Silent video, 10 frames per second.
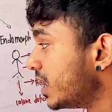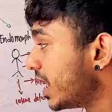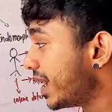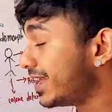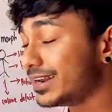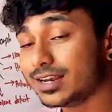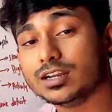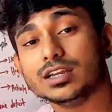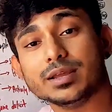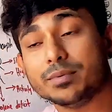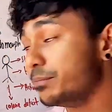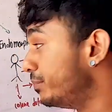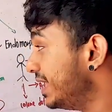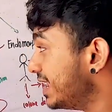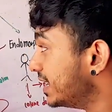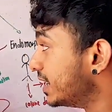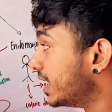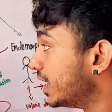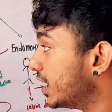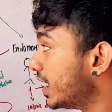And being in
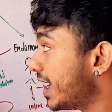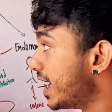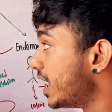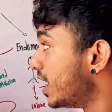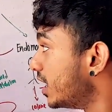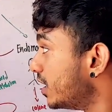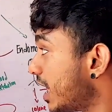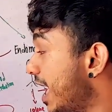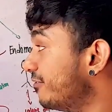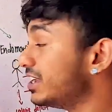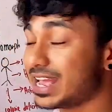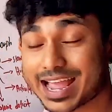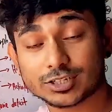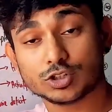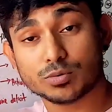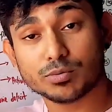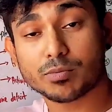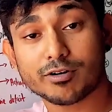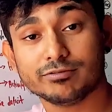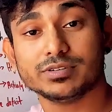having an
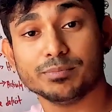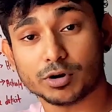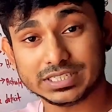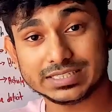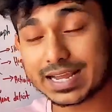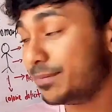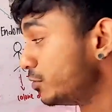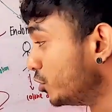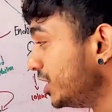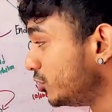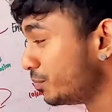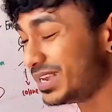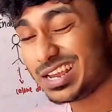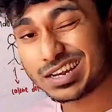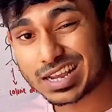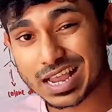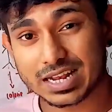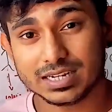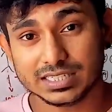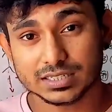ectomorph body type, you need to be in a
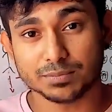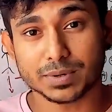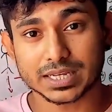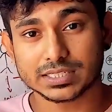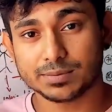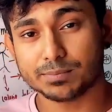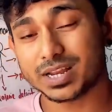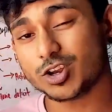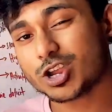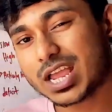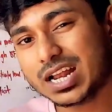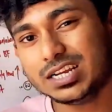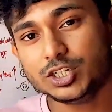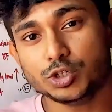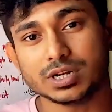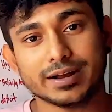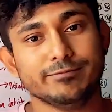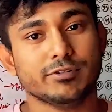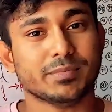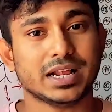calorie surplus. But your calories should
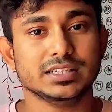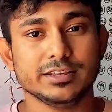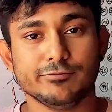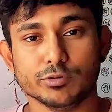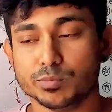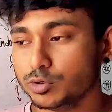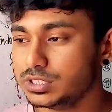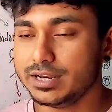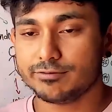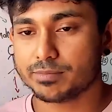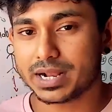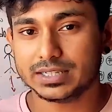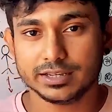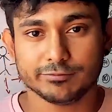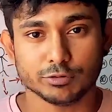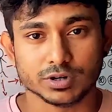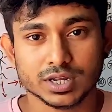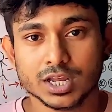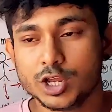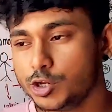come from healthy food, mostly from healthy food.
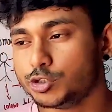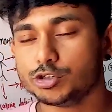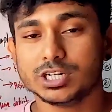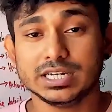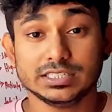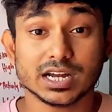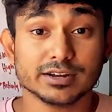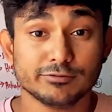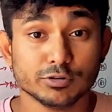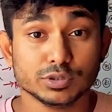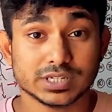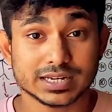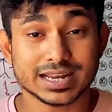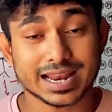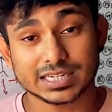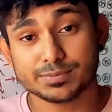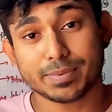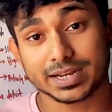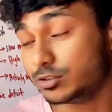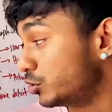You shouldn't eat junk foods and then
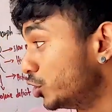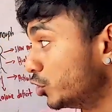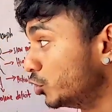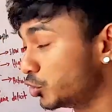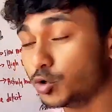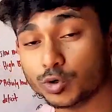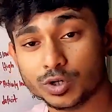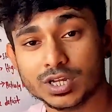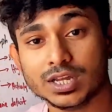expect to grow.